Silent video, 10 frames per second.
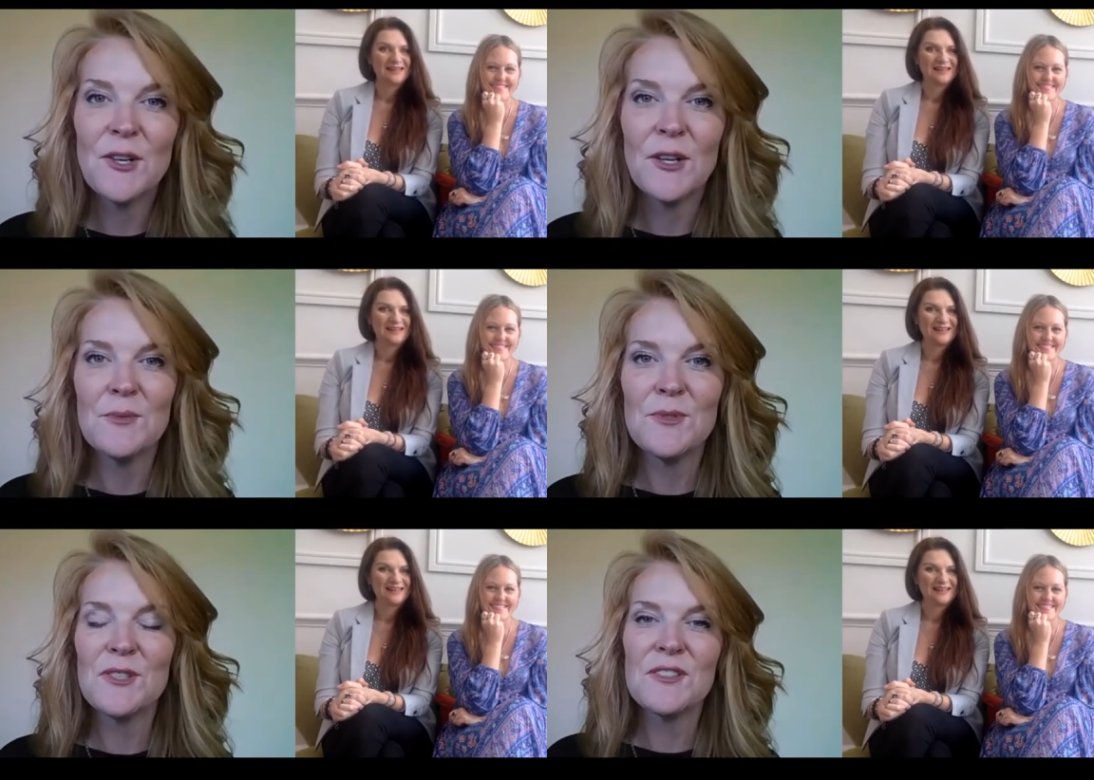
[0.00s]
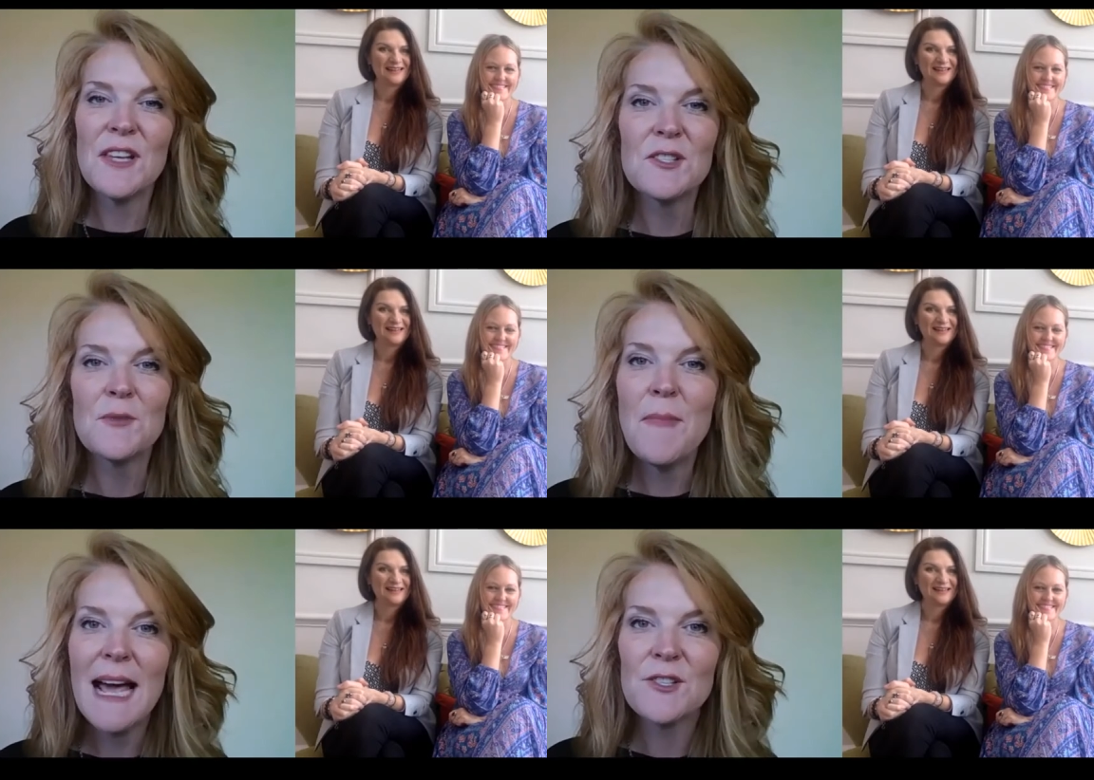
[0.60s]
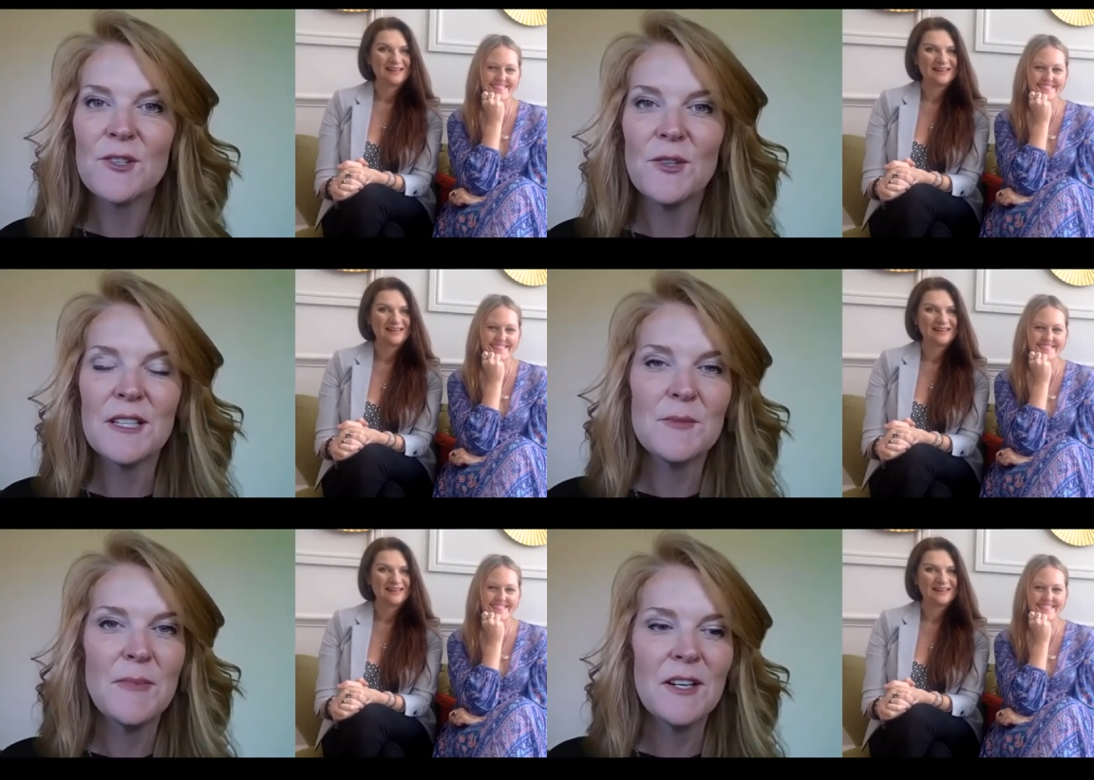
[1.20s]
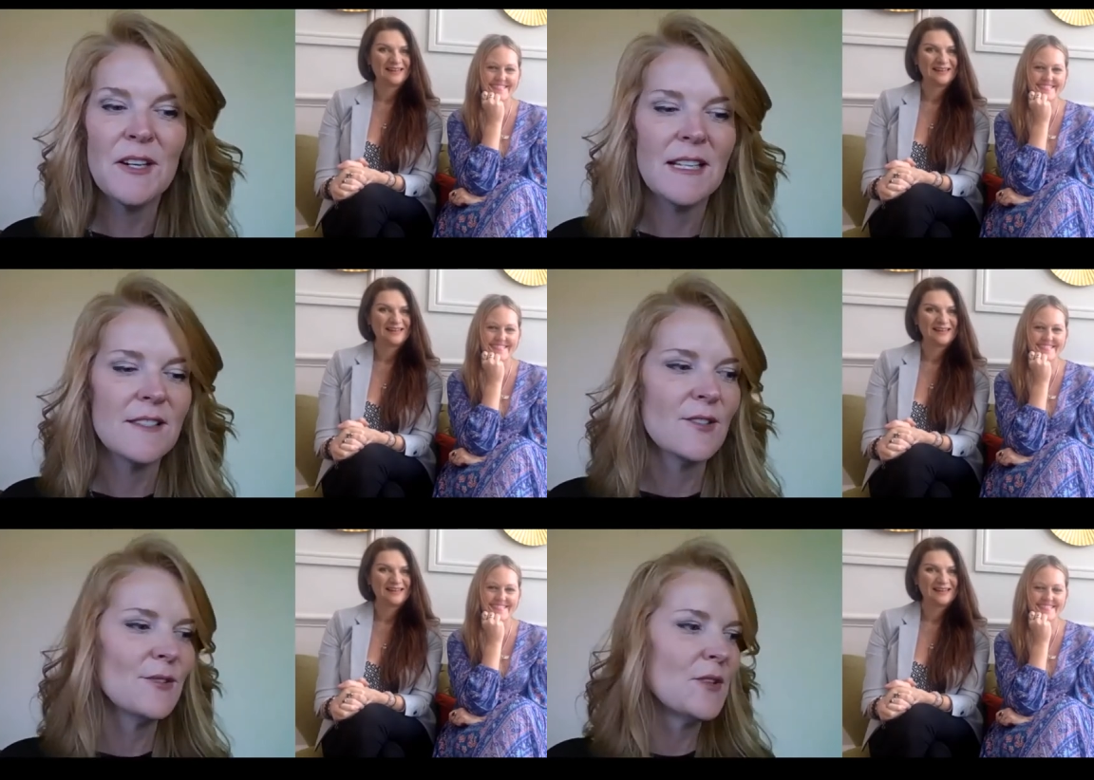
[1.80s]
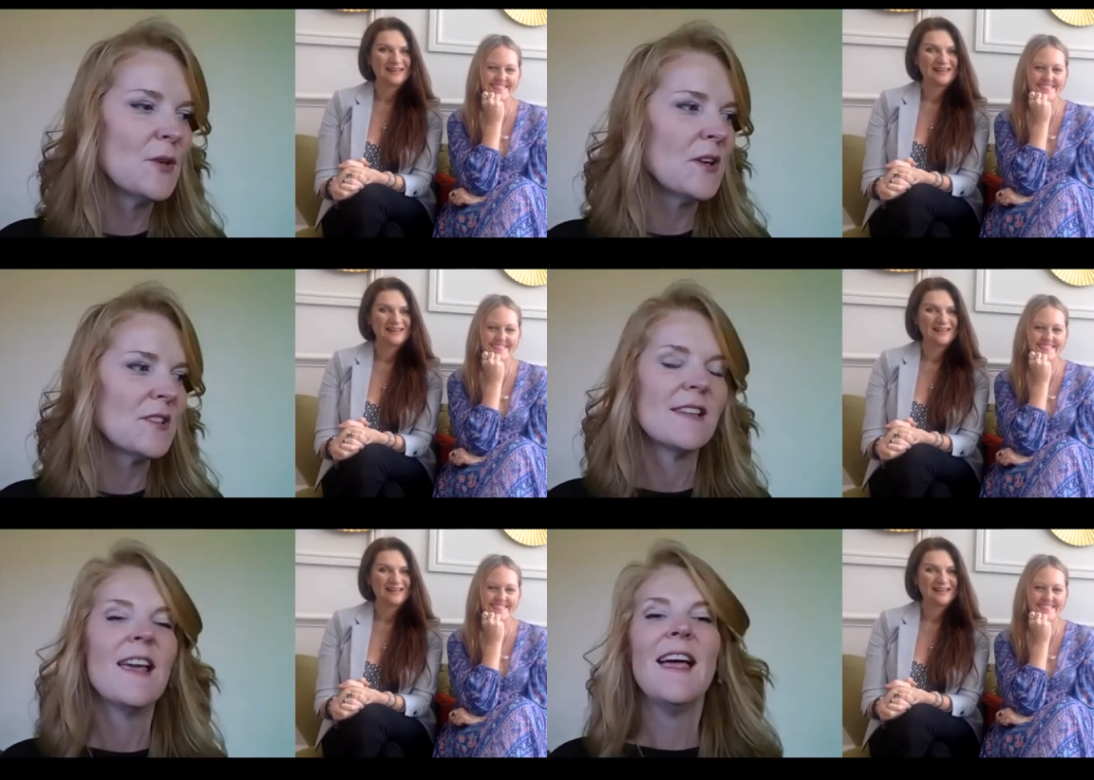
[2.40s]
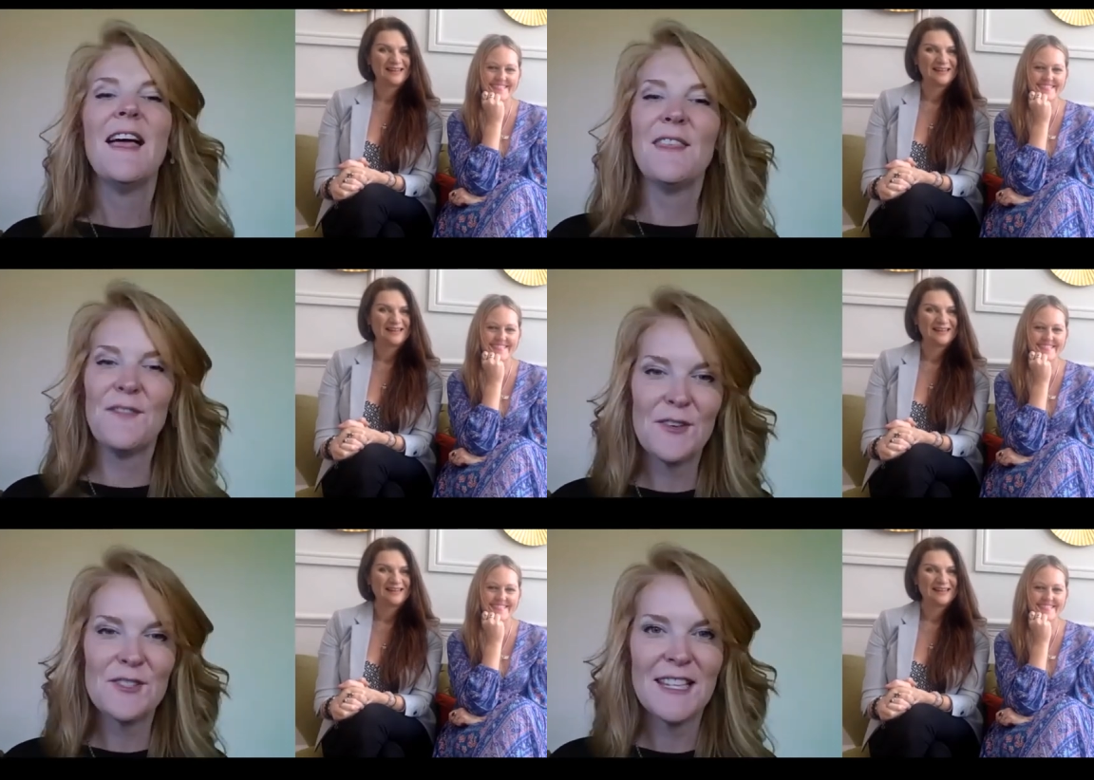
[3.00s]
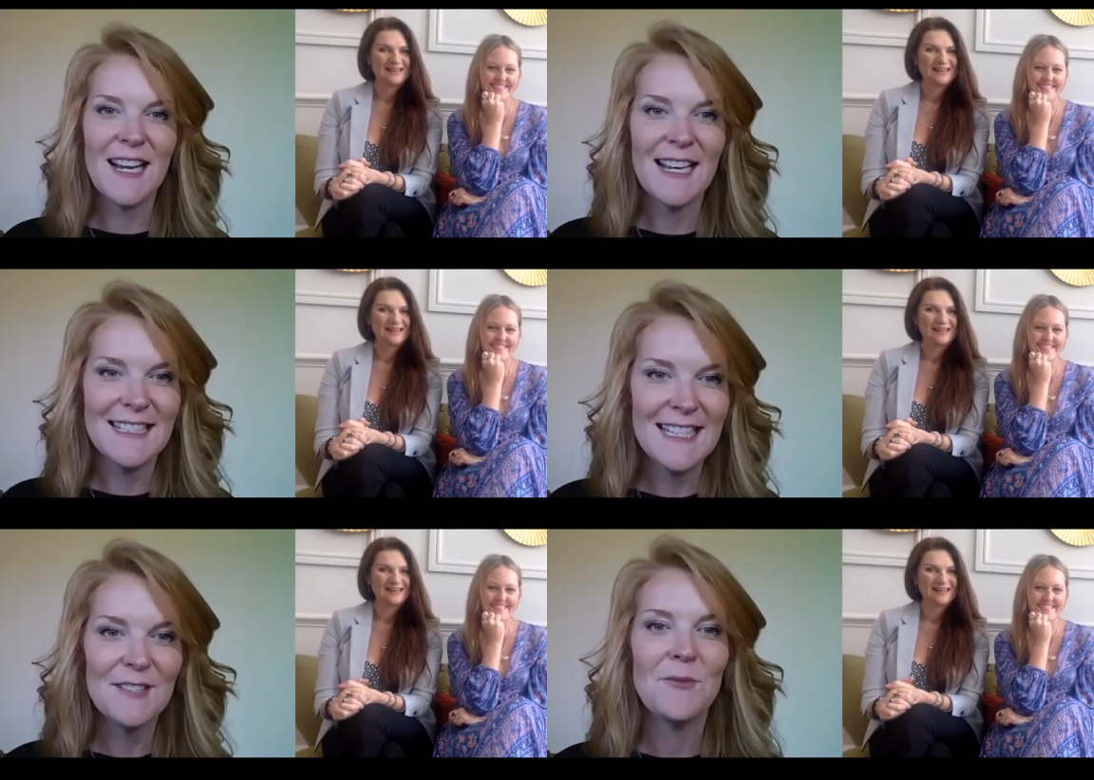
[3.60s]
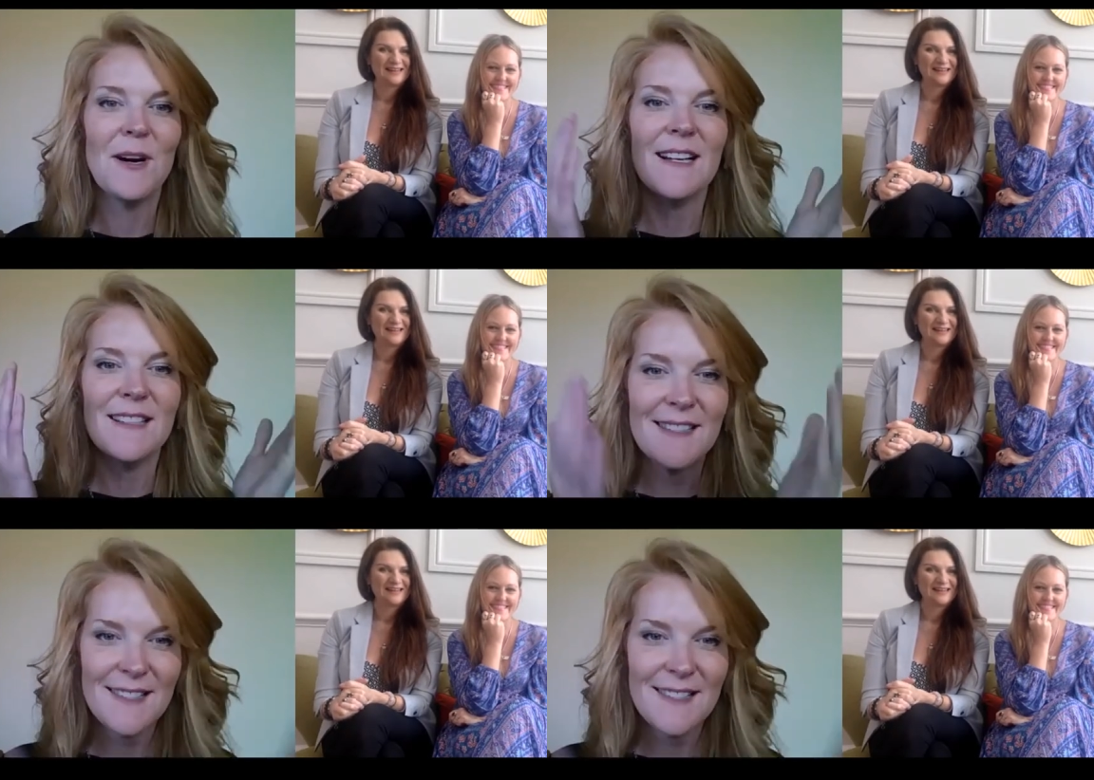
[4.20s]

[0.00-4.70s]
Speaker 1: It was just such a magical experience. So of course, the first thing I did was